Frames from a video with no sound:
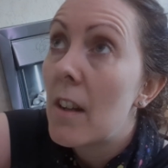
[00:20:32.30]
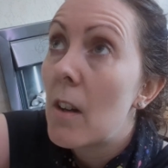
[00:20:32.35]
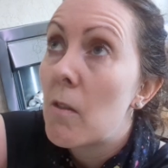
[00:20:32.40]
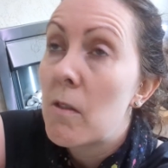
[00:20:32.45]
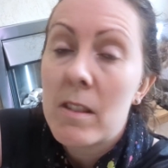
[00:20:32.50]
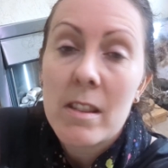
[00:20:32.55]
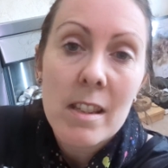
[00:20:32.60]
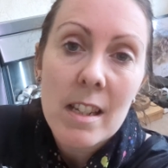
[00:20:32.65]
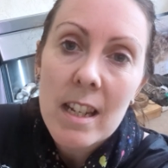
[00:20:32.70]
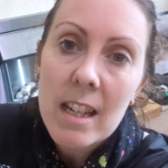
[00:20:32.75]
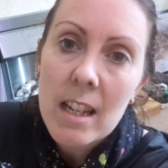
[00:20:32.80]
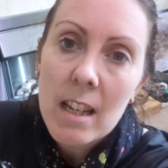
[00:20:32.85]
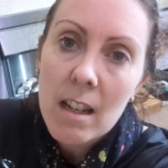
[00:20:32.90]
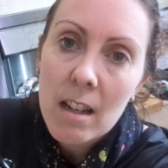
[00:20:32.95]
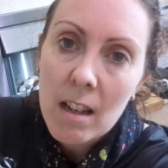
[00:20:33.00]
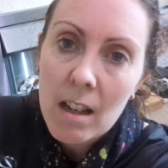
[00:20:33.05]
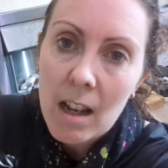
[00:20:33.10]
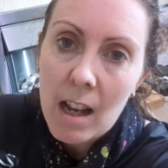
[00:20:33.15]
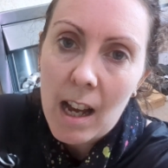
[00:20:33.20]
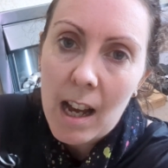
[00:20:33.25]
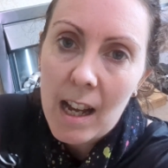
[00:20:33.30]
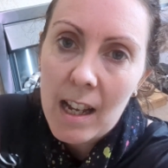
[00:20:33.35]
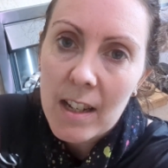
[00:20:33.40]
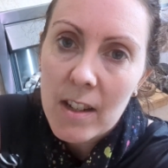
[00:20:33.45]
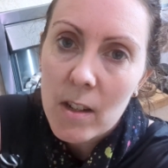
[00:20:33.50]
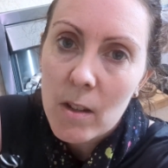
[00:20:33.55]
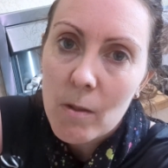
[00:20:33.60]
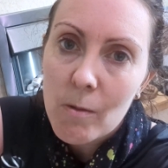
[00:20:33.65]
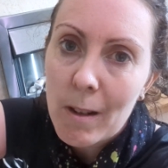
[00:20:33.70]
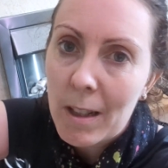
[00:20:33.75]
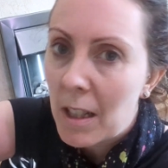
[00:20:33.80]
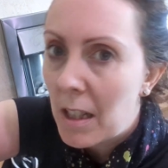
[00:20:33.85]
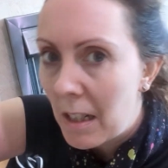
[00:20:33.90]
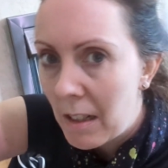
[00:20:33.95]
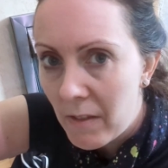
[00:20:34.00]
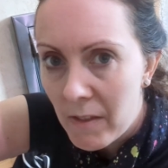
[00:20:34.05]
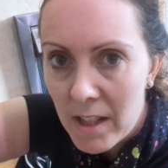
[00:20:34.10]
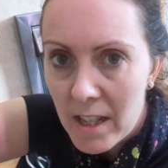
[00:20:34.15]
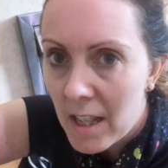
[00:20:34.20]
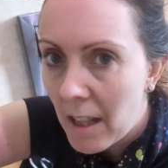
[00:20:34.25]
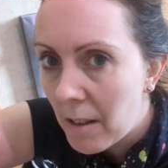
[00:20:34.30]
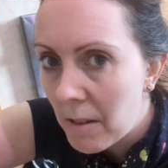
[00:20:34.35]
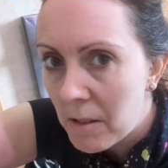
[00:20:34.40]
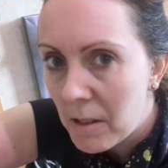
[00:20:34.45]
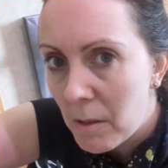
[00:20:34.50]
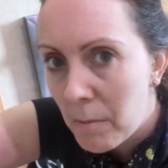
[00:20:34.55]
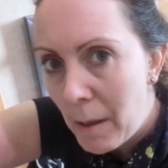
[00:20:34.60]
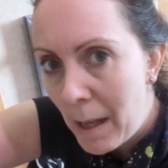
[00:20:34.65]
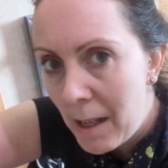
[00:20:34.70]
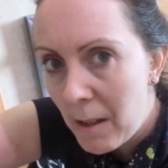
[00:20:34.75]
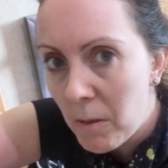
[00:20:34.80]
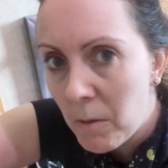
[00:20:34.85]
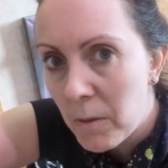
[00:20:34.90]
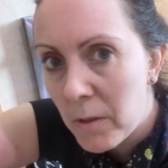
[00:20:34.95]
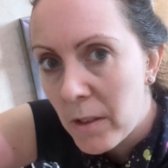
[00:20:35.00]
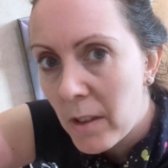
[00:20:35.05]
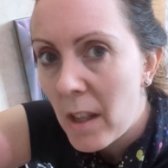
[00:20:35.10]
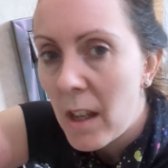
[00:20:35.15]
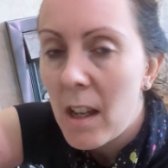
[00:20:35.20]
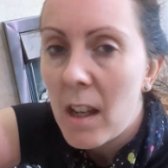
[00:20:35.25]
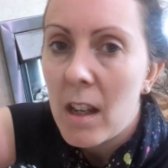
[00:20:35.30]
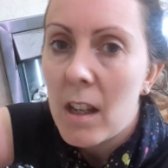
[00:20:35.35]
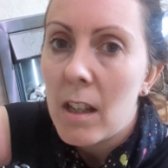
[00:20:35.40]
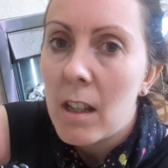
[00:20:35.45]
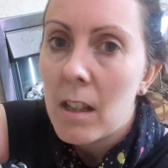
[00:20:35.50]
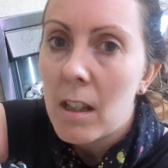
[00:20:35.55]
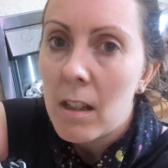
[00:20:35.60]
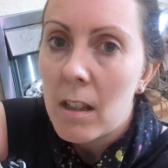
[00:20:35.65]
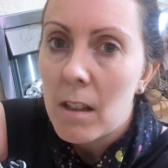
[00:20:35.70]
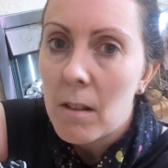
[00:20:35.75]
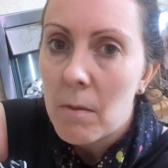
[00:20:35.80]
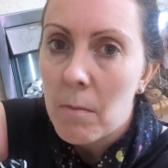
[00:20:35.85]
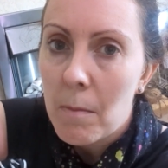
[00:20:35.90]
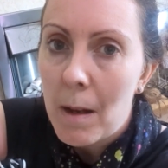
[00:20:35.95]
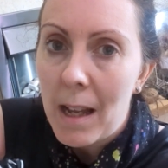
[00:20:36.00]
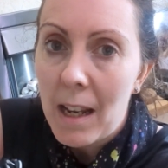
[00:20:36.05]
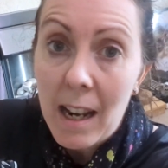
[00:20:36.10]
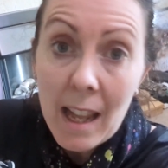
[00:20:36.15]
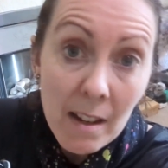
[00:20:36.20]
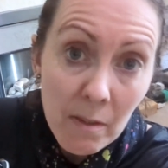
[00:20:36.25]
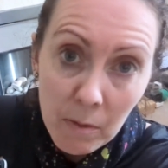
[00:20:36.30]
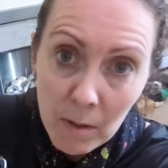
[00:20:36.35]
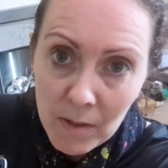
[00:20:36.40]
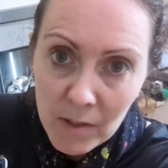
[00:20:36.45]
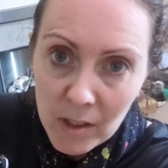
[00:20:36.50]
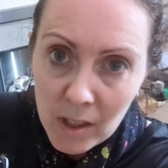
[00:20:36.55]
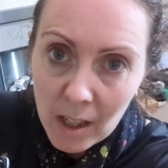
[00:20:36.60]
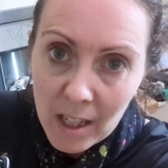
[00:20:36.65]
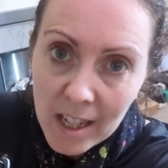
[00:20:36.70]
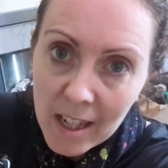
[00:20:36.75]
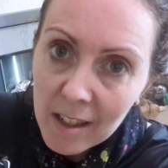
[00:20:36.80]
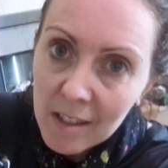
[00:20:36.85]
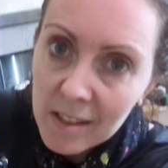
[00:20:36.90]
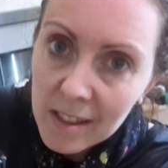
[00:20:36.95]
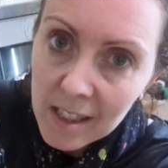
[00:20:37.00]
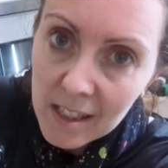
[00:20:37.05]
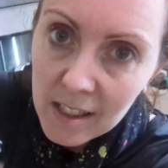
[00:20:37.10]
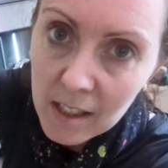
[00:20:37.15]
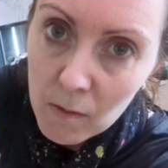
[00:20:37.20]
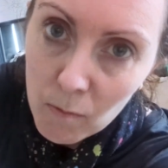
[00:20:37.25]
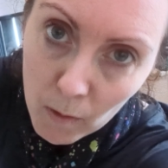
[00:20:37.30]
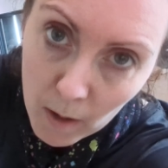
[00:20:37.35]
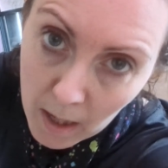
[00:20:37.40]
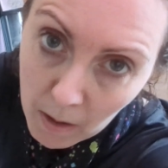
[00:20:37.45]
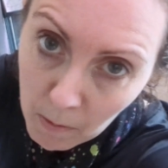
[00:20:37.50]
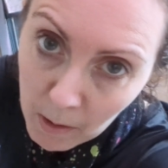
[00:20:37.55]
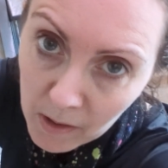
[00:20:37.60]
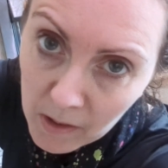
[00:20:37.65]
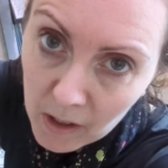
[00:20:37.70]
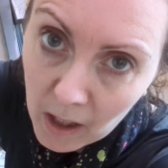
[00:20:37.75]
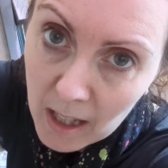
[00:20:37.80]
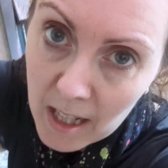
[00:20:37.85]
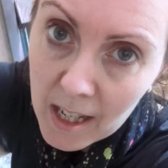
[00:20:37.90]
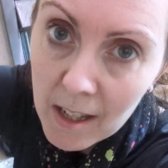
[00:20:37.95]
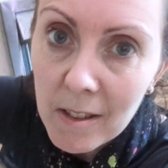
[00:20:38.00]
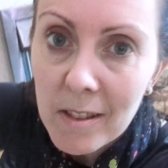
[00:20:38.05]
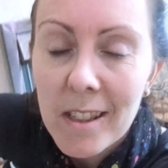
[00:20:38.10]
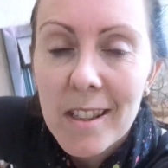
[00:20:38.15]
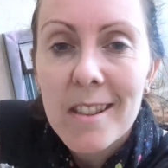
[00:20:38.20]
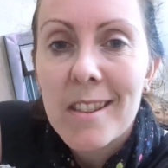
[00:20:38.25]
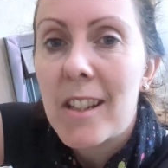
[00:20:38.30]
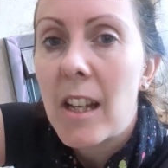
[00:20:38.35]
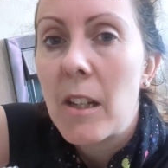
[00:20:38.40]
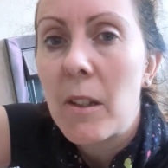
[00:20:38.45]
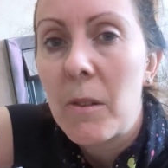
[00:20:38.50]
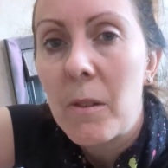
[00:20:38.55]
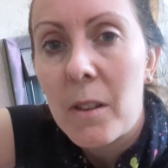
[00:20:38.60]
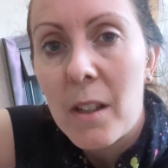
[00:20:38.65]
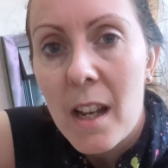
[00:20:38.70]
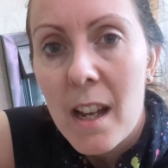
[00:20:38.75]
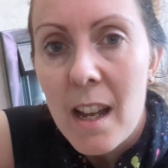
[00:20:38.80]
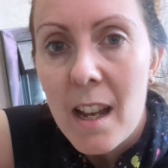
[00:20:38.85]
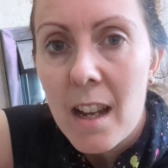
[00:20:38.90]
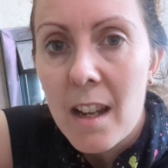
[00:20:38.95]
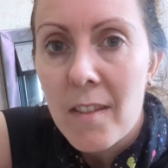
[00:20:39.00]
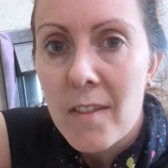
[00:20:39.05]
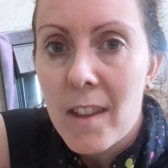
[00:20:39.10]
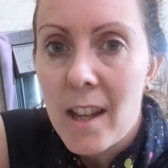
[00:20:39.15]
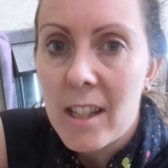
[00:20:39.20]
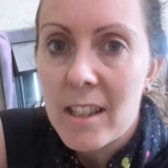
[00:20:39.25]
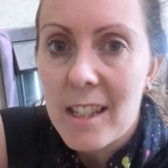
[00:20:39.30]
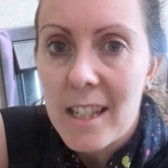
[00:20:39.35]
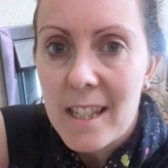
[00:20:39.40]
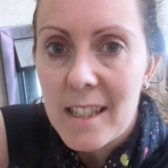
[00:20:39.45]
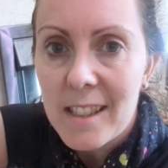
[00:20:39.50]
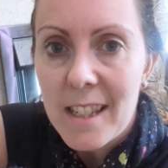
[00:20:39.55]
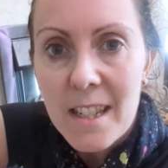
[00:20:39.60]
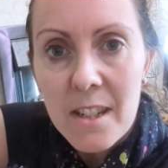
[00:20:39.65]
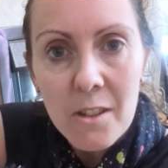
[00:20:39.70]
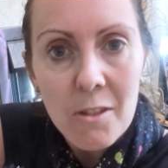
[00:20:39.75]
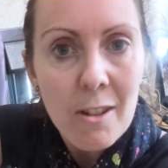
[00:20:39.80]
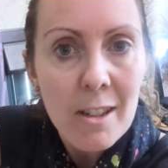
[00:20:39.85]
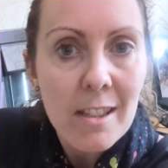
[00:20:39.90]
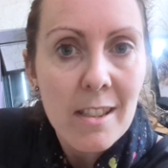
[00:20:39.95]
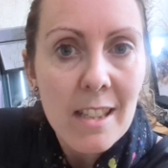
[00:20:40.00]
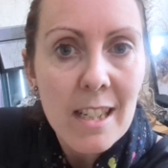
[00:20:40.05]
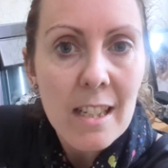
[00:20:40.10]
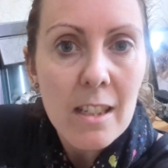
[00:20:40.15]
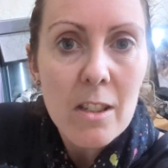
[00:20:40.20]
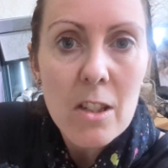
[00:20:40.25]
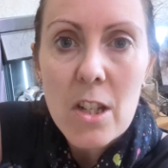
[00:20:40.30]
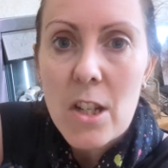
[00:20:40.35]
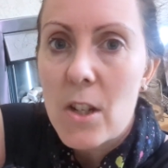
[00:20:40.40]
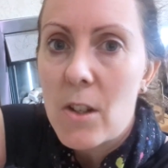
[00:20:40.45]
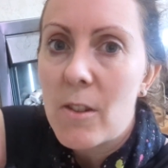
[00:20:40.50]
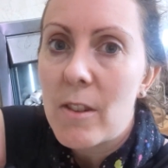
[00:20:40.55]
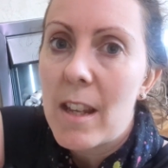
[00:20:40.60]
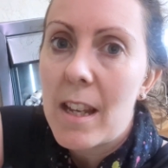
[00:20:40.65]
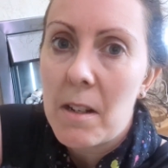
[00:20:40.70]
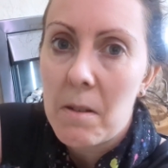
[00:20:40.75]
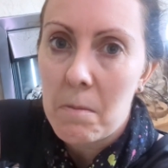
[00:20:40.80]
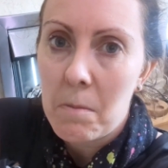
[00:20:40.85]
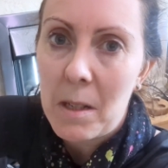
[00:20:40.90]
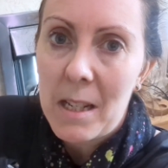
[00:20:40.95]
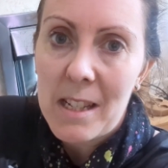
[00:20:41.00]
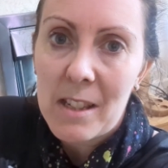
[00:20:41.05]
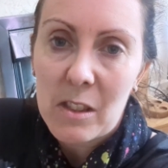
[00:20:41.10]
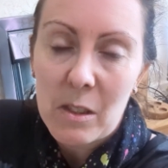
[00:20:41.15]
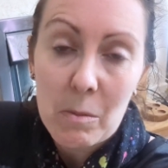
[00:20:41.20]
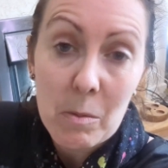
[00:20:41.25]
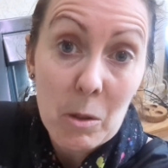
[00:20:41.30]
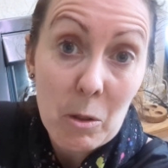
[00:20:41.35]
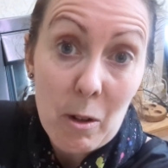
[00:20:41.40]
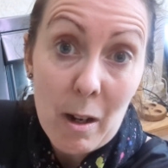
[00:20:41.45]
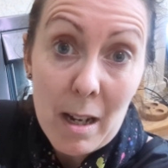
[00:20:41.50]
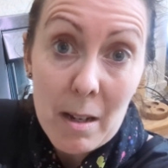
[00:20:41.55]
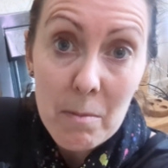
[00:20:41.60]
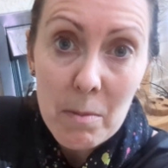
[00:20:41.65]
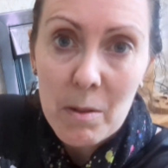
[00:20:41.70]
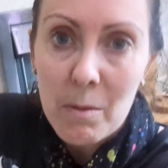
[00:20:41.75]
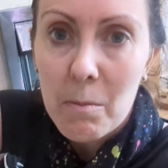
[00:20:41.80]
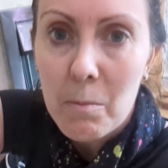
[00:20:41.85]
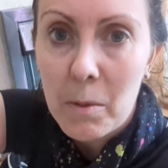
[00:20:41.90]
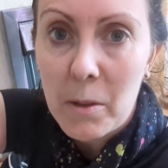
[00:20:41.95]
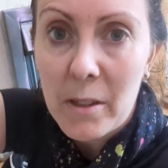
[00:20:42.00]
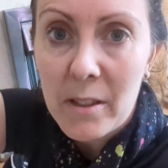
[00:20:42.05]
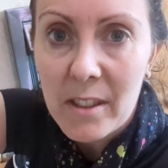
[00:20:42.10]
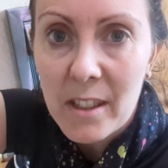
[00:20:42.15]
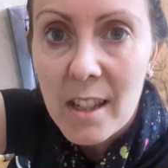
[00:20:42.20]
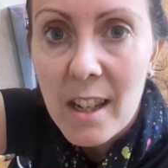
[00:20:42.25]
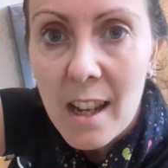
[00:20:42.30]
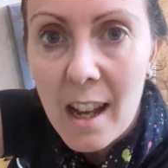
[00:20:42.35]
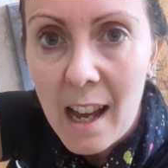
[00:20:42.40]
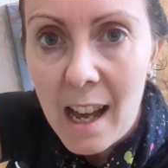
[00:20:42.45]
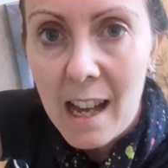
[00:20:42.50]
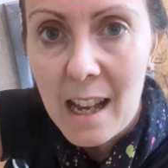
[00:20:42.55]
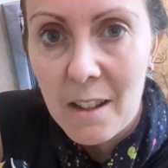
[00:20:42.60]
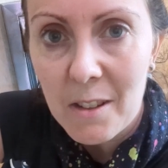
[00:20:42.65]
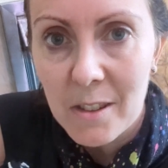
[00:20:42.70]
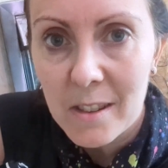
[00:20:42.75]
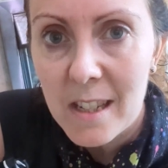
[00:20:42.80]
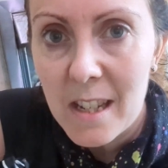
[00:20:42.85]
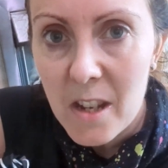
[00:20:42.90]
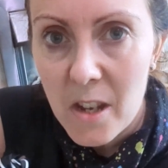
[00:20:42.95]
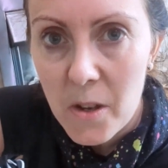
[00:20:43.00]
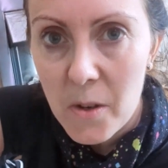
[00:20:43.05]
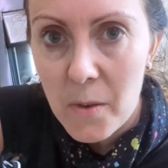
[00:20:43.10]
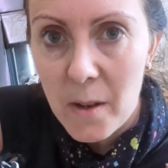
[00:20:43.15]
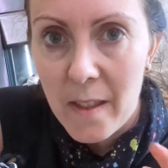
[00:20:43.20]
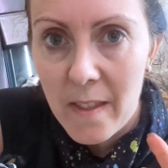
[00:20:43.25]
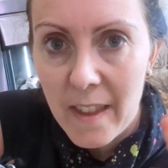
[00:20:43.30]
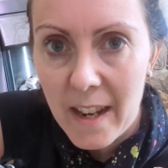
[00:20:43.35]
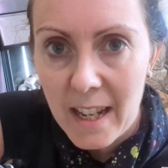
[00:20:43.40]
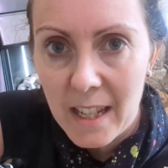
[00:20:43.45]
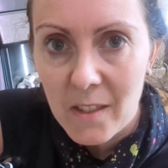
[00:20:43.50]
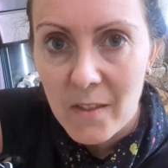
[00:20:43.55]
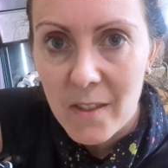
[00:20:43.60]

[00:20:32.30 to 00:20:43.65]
obviously I do regular videos about my life with scoliosis and running with scoliosis, so if that is interesting to you, then please subscribe. But I'll see you in the next